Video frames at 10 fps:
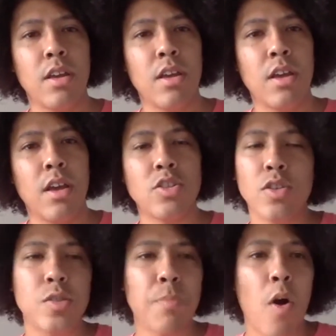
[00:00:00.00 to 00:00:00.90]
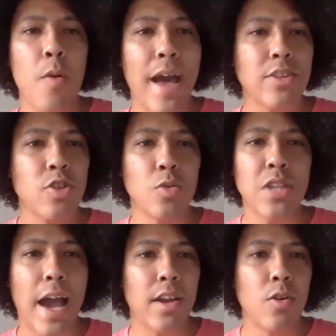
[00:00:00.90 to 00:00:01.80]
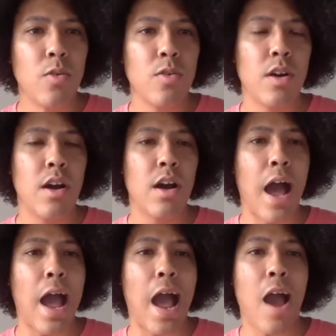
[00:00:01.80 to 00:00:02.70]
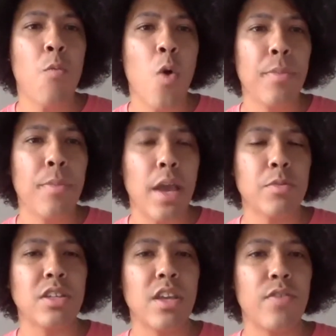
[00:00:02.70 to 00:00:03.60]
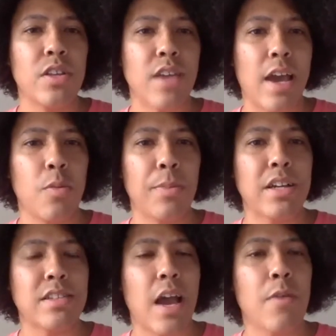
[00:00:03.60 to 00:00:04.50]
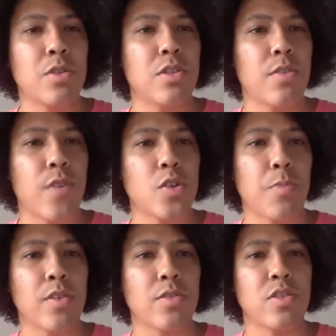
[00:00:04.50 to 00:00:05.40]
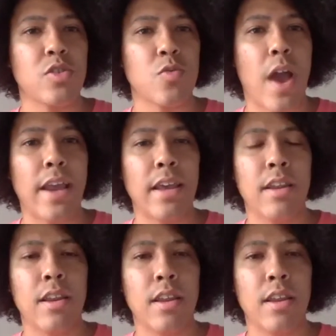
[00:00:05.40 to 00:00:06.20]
And so this poem has no title. I won't be able to give it a title because I wasn't the first person to write it.